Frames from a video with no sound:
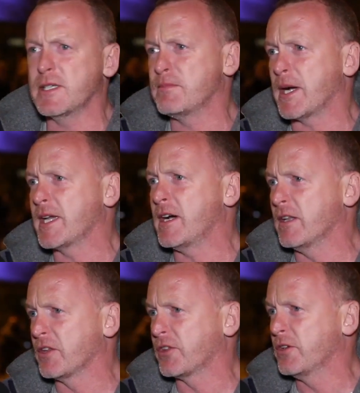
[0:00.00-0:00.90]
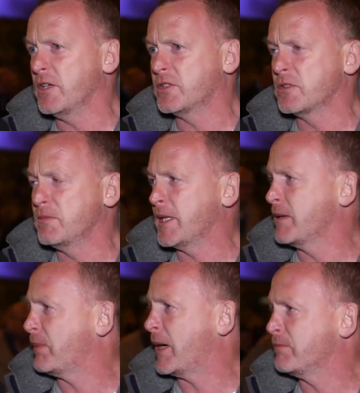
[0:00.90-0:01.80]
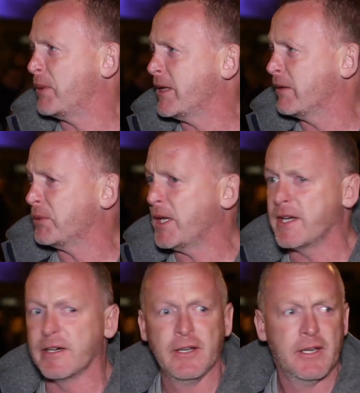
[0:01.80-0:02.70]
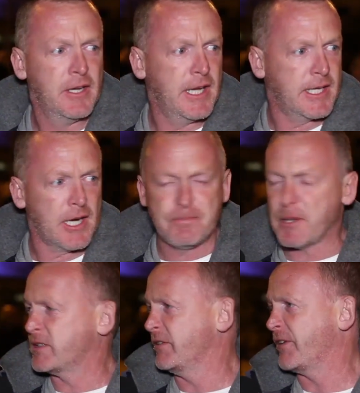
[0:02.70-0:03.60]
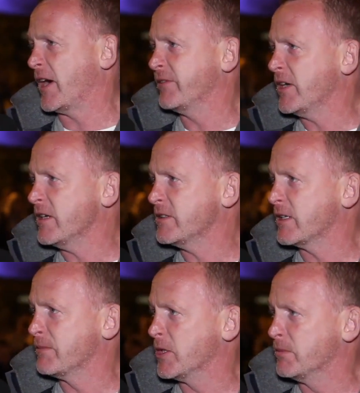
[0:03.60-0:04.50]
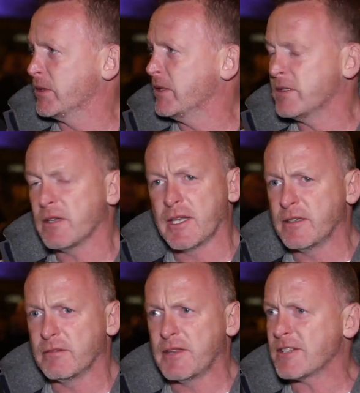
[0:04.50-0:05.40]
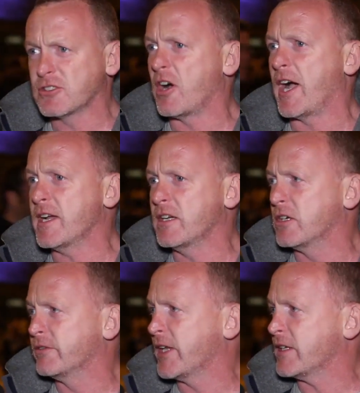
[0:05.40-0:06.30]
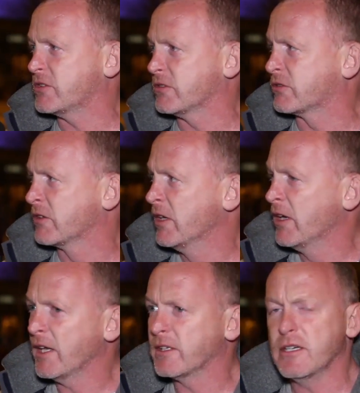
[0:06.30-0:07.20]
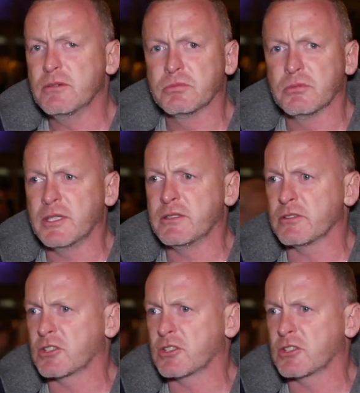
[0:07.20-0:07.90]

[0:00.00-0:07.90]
You see Mangala, £32 million player. He can't pass it 5 yards at the moment, and that's not a hangover. That's just, I don't know.